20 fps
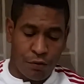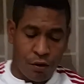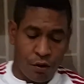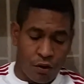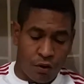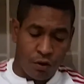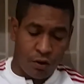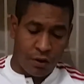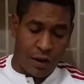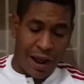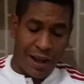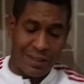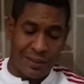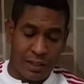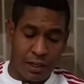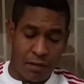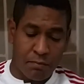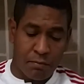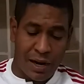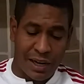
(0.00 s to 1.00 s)
for
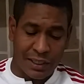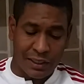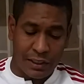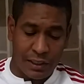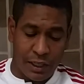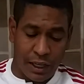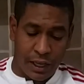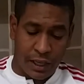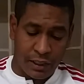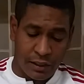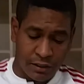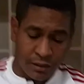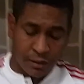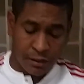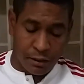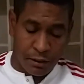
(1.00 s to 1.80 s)
André Martinet